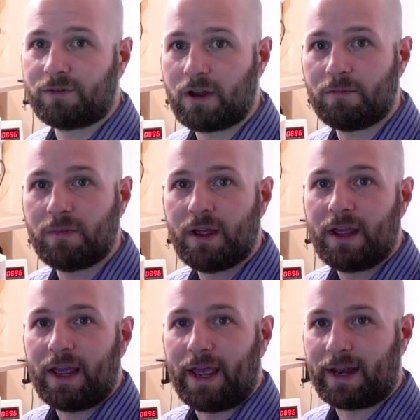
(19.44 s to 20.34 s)
from,
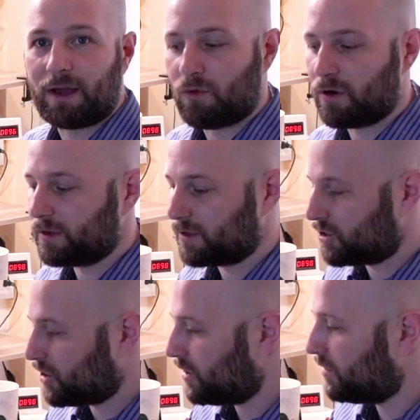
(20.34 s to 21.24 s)
and I wanted to
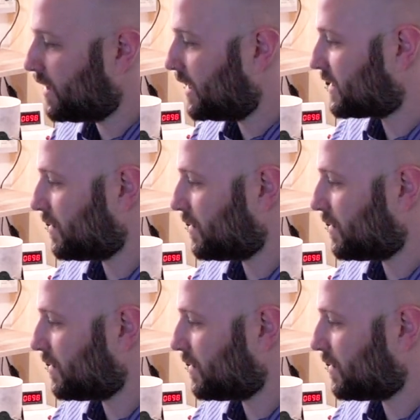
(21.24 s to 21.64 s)
show you guys